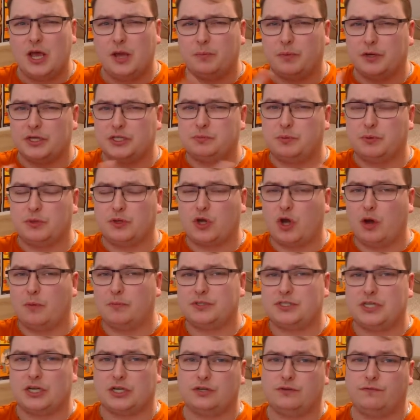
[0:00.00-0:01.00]
please put in the comment
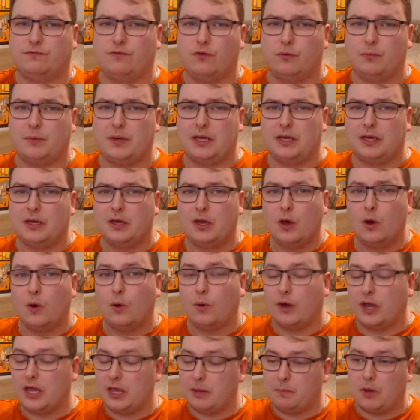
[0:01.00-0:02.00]
section for me,
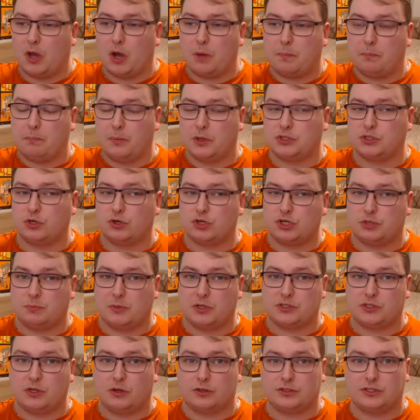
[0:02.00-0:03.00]
or hit me up on my social
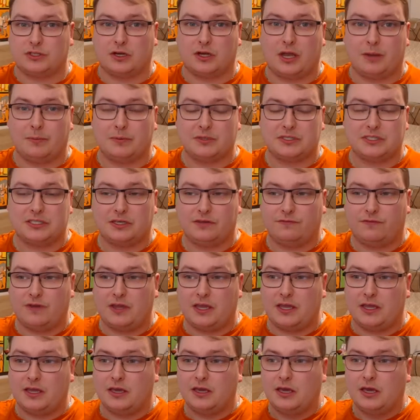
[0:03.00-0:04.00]
media,
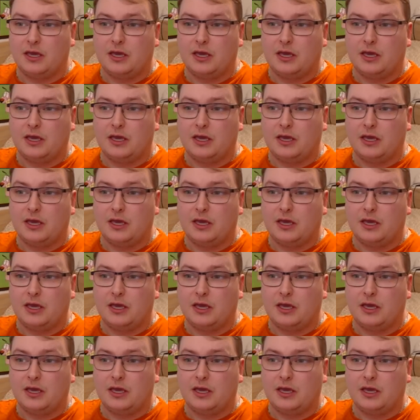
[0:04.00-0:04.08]
HostileGamerYT.